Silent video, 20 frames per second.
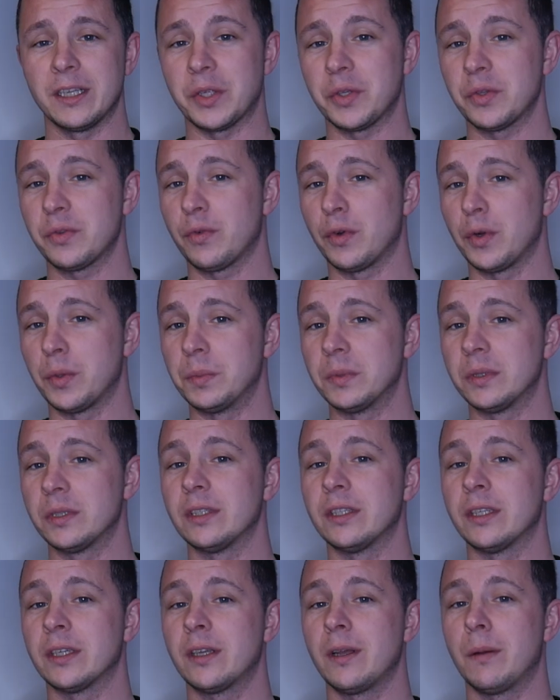it's from
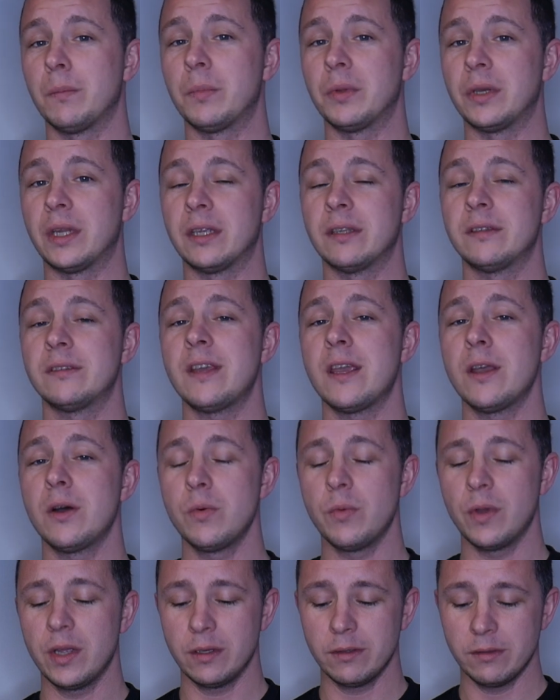the company
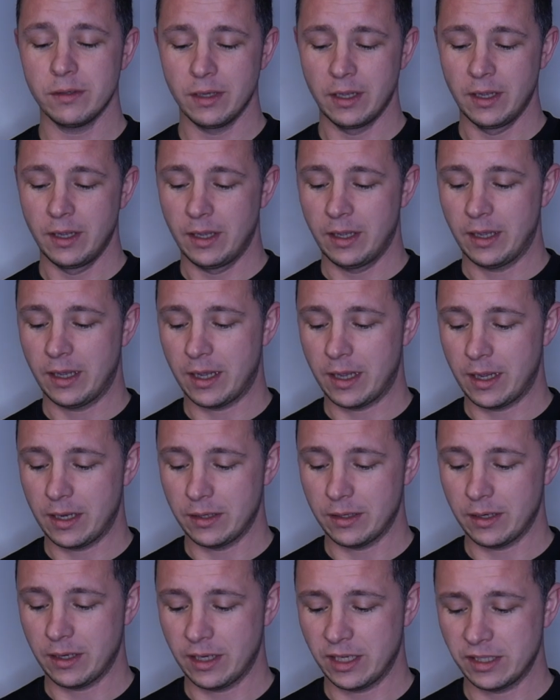Tailwind.
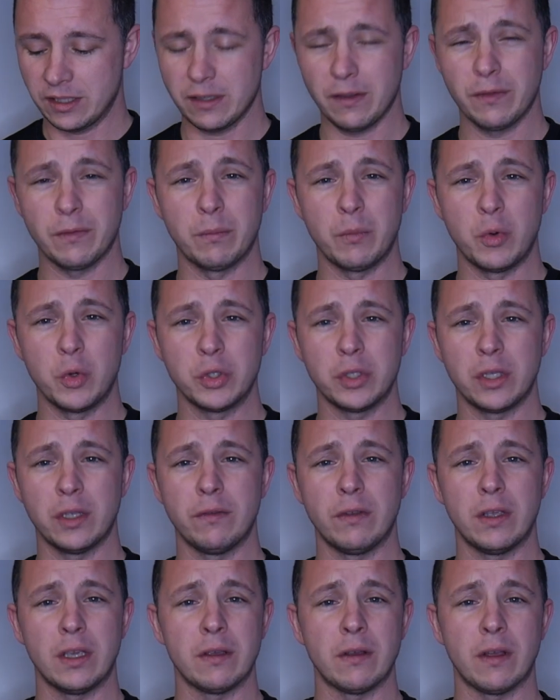And as if most of
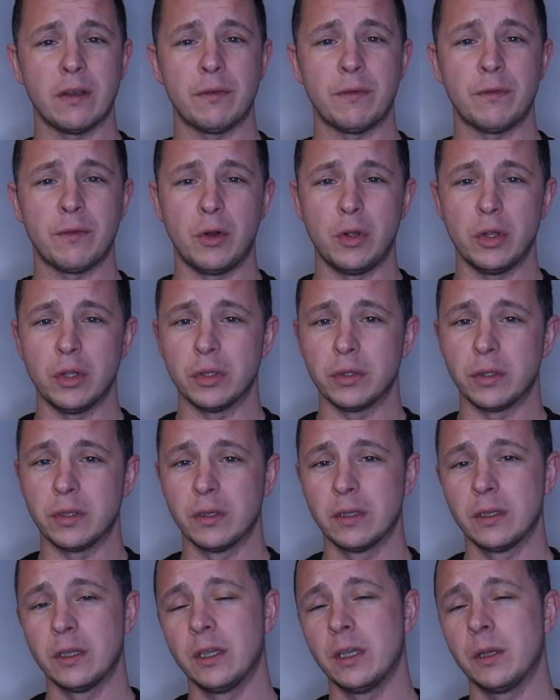you have followed
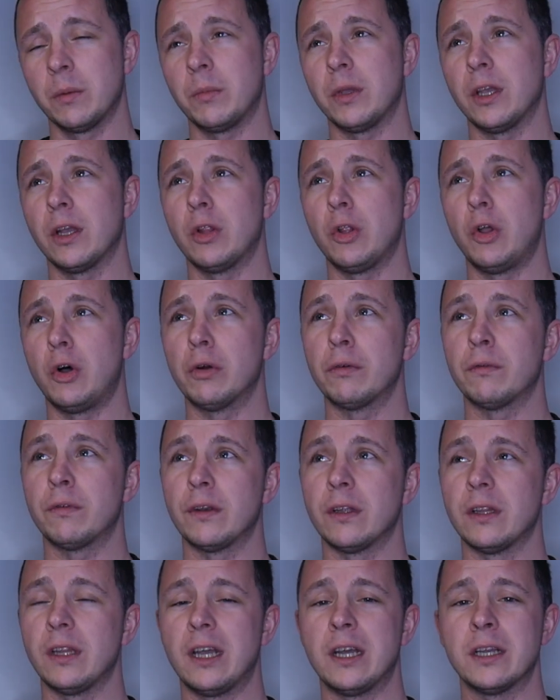me along
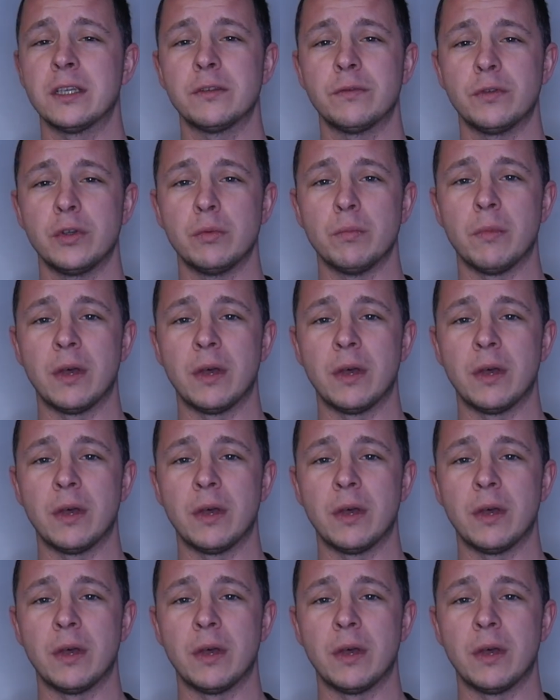for the last few